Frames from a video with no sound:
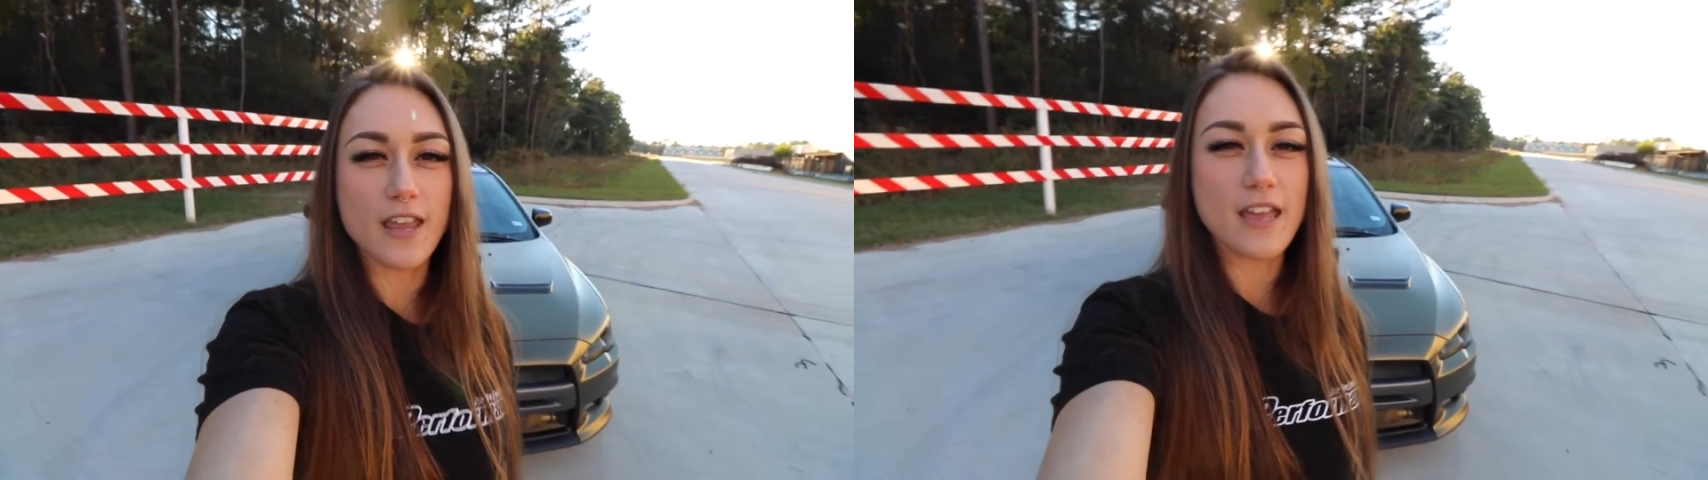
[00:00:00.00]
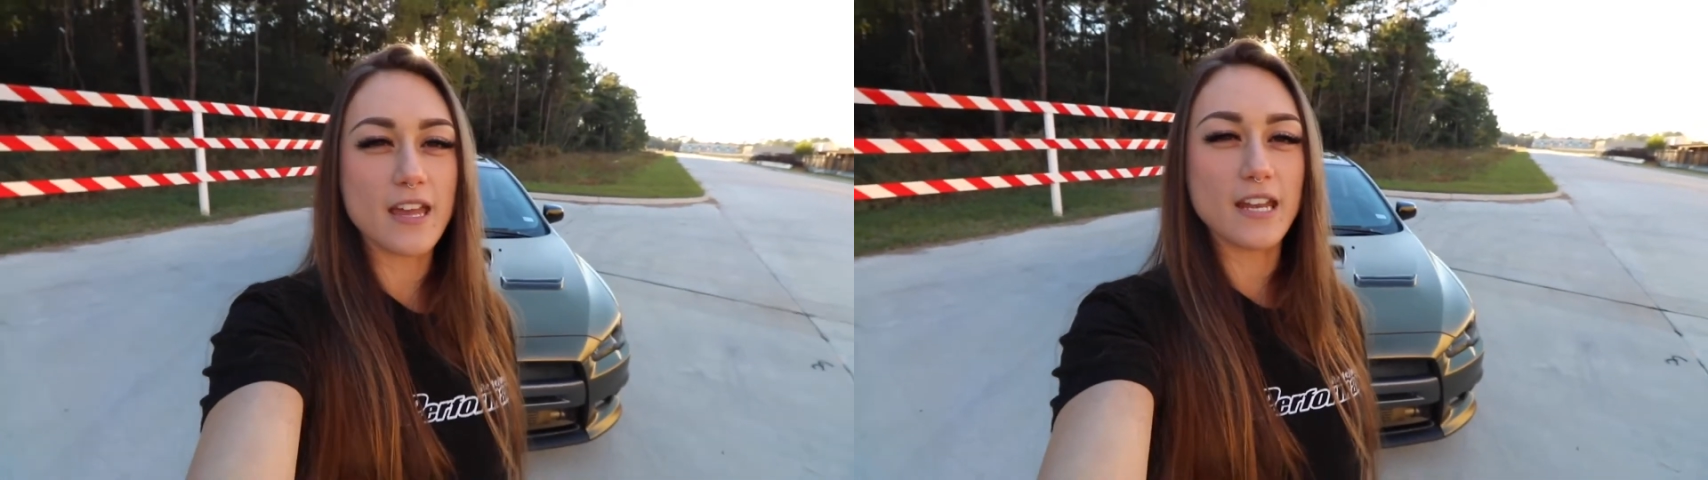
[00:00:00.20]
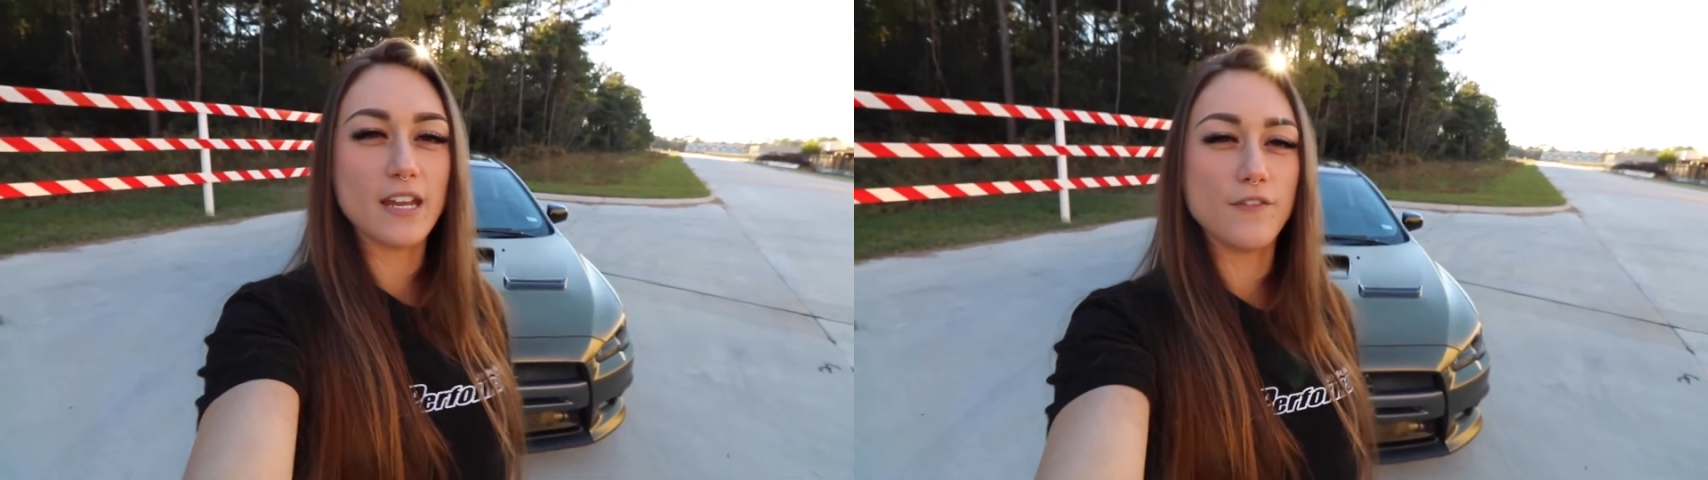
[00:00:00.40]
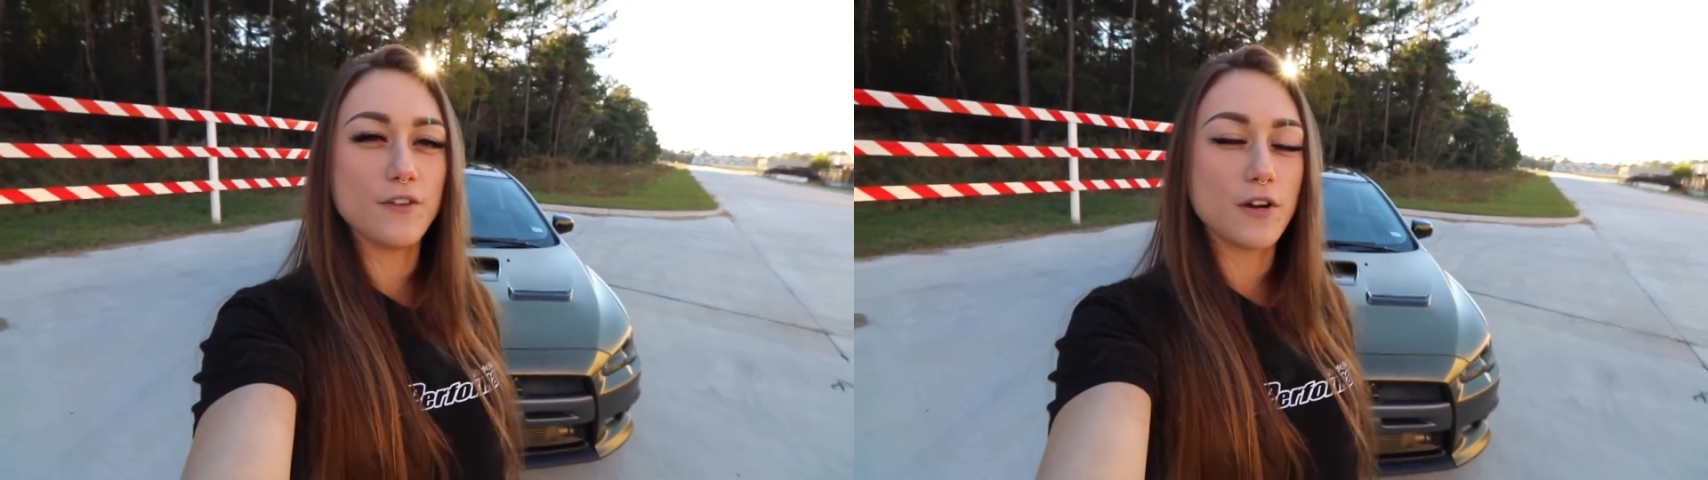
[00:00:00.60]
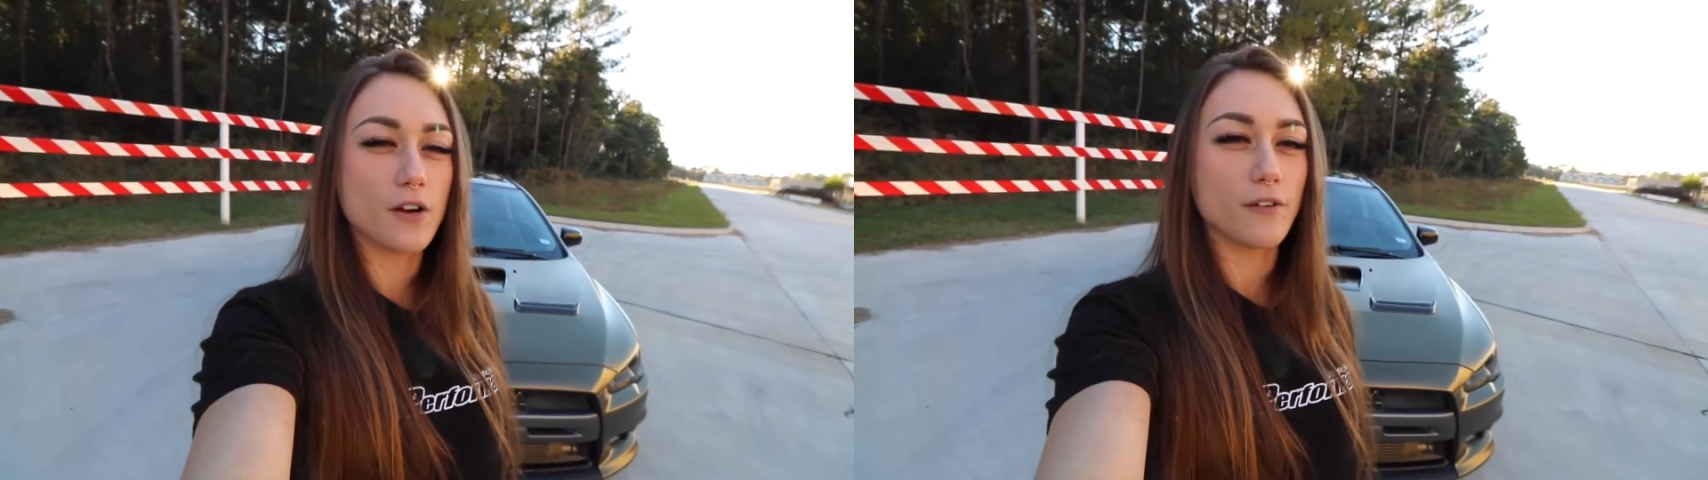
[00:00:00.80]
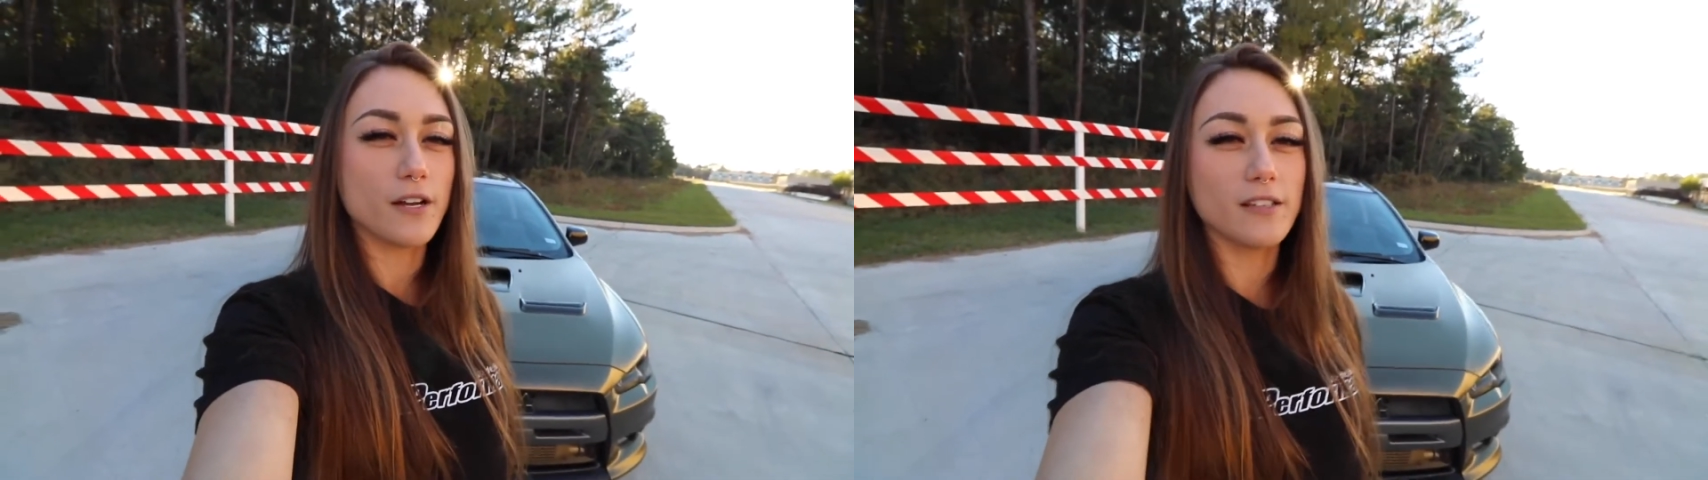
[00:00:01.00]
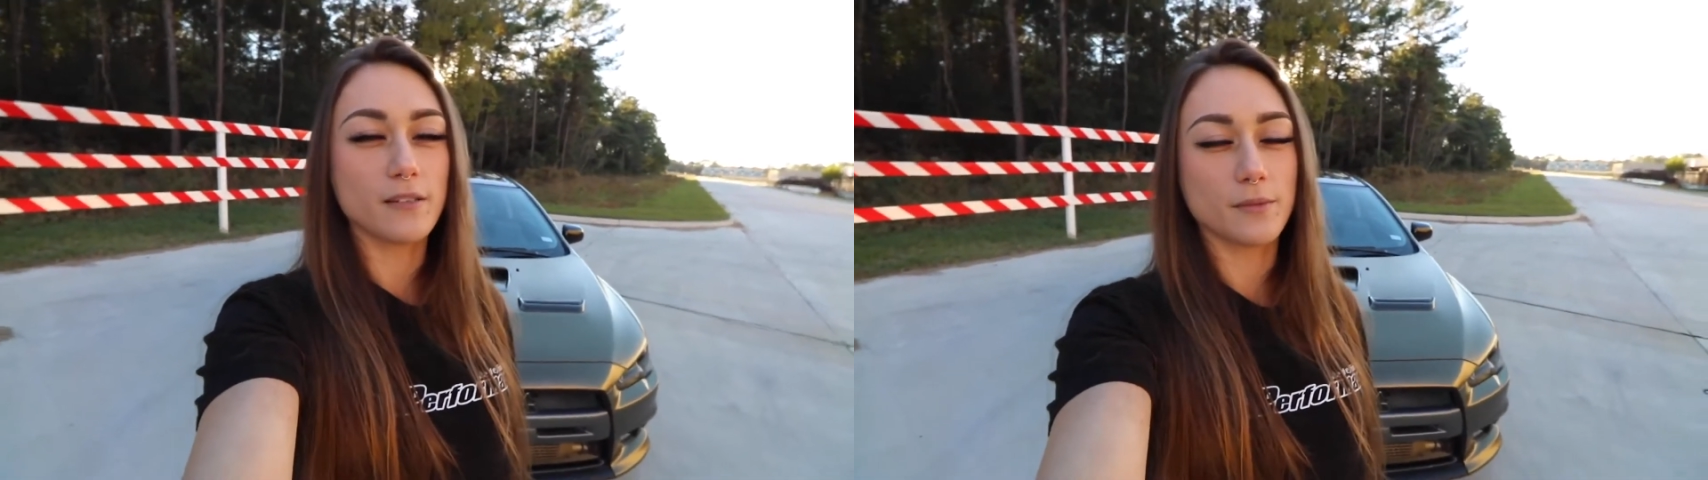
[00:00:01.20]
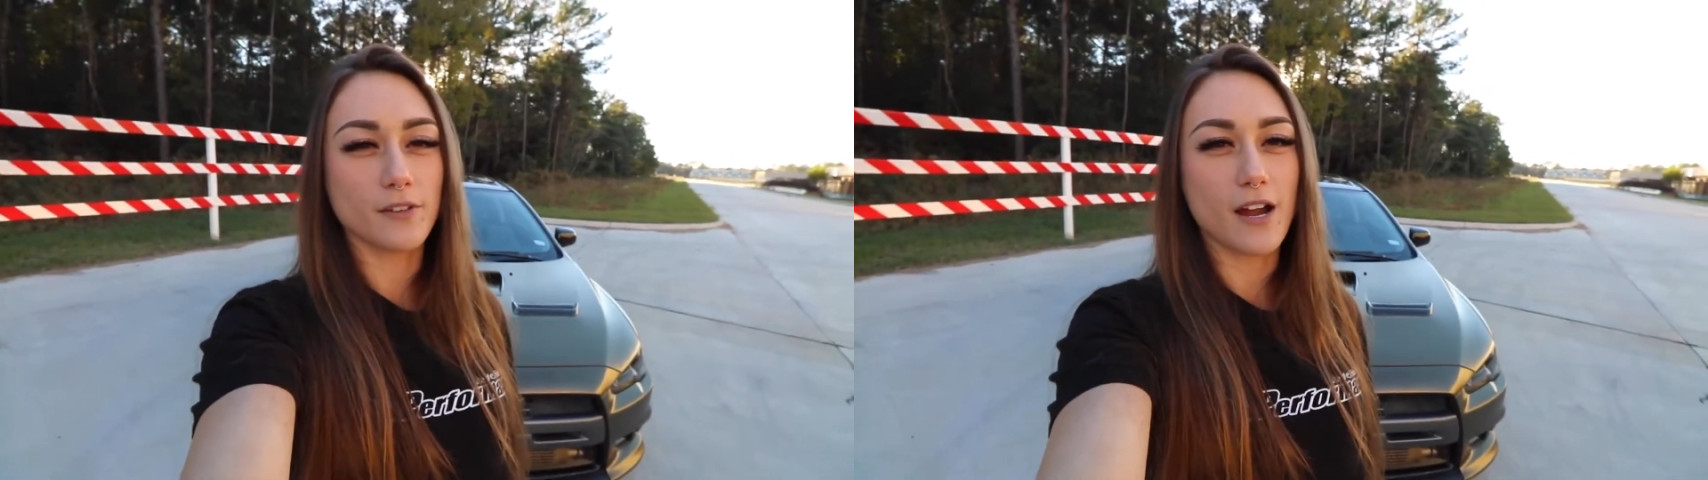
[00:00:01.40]
And if you are already
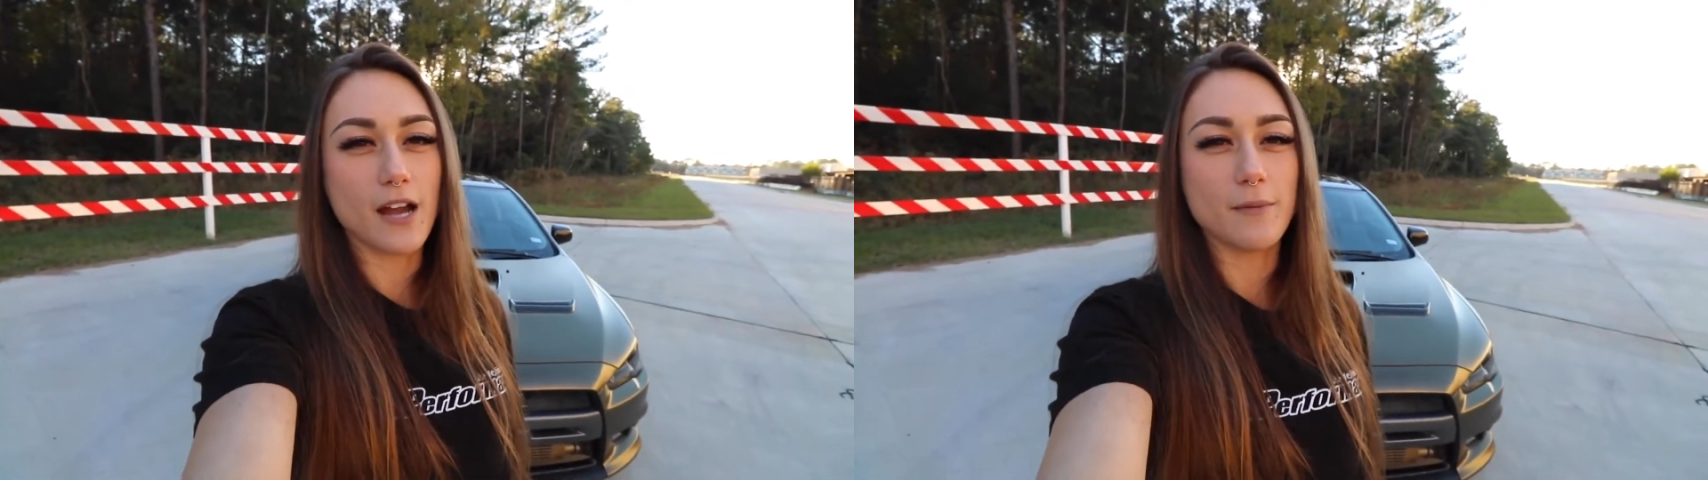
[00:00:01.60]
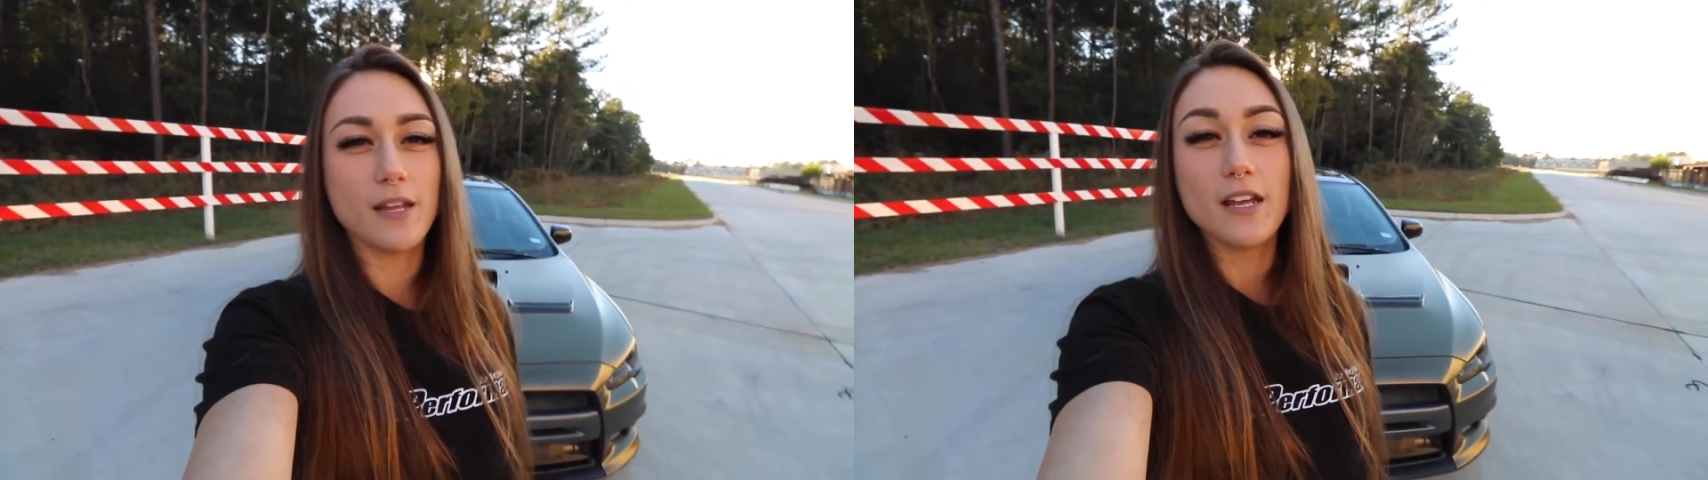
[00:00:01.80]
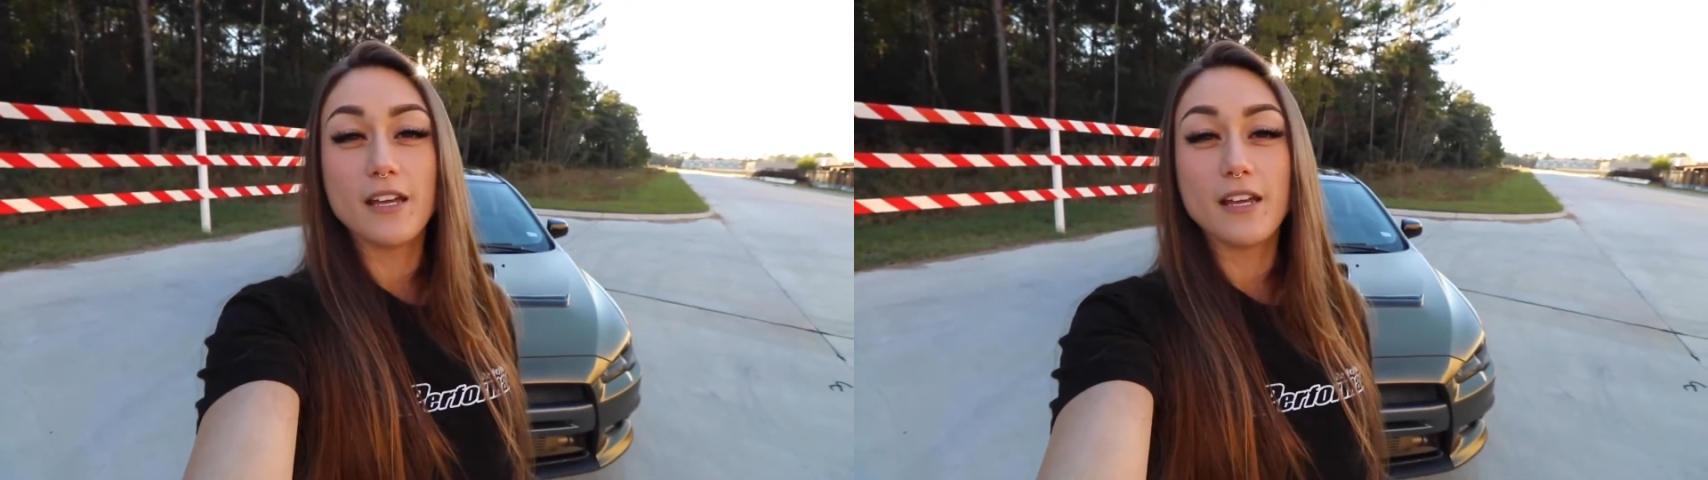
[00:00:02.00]
subscribed,